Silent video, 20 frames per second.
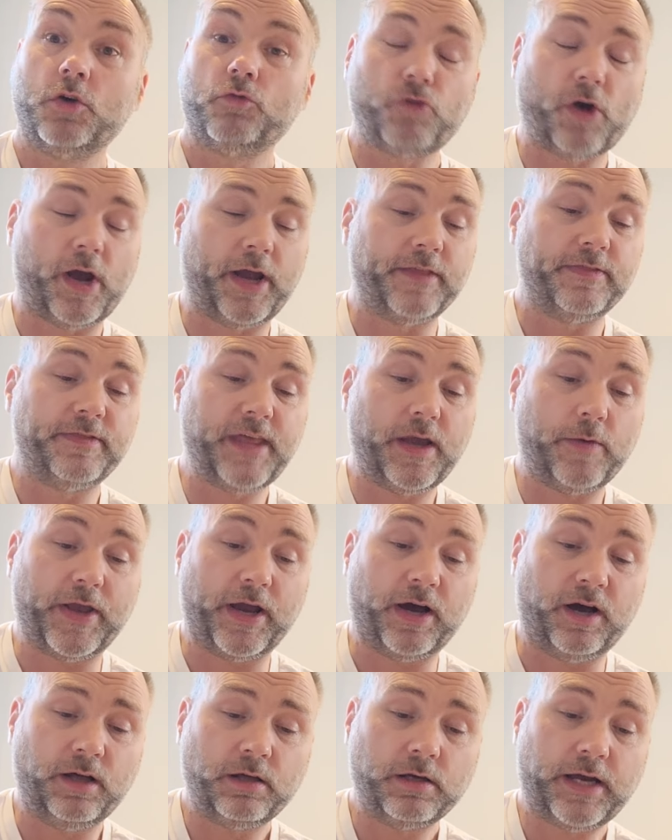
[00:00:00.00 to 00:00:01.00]
Right, there we
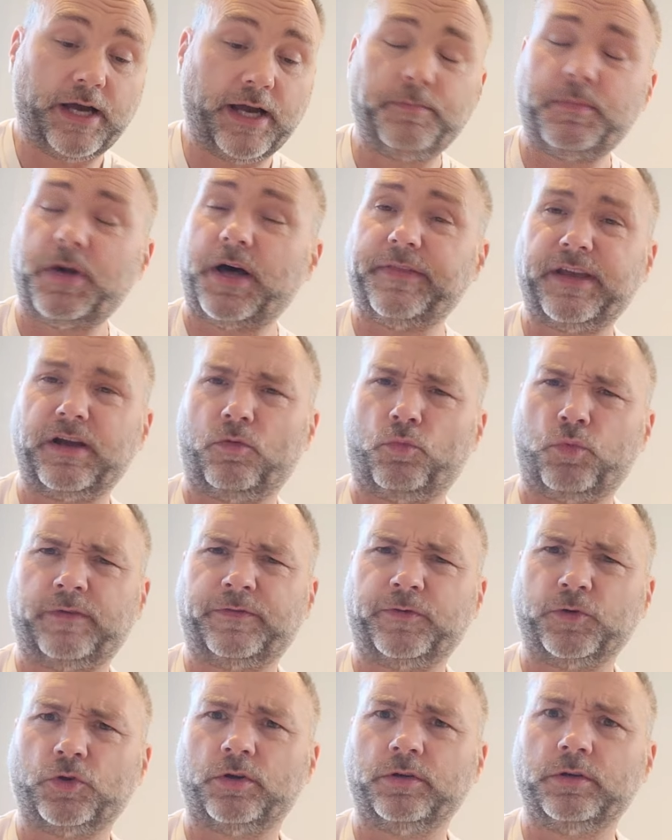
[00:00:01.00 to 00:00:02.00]
are. Um, I think I
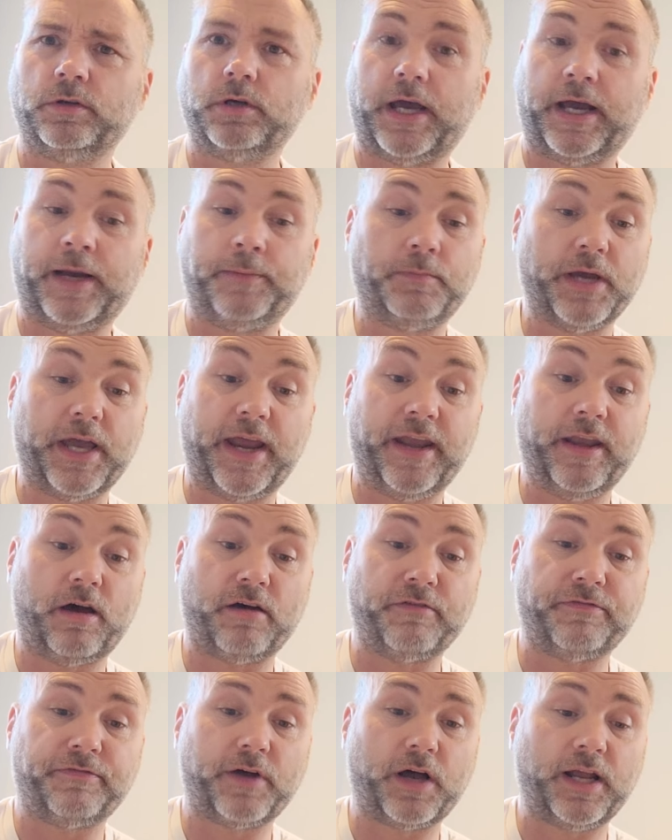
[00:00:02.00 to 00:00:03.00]
waffled on um,
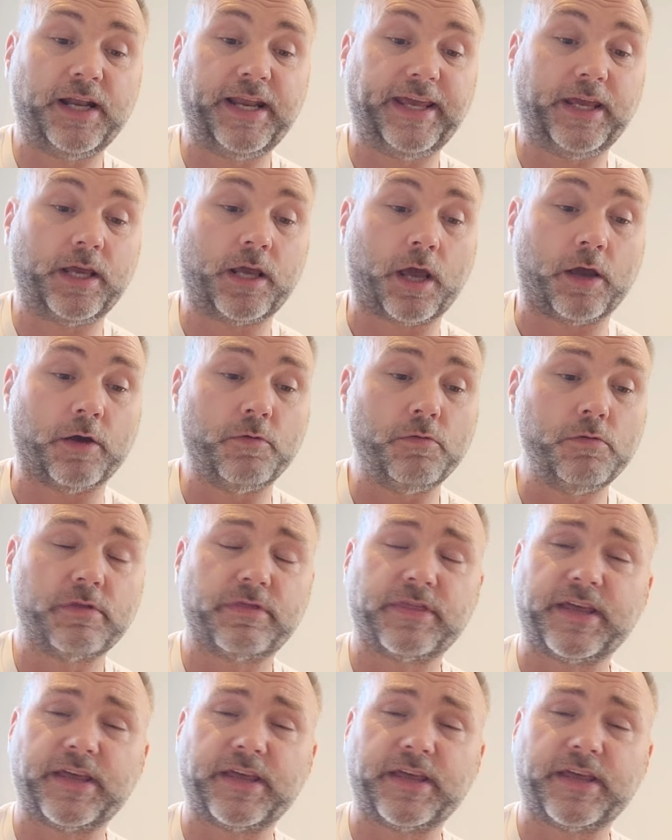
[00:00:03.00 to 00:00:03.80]
enough. I'll let you go.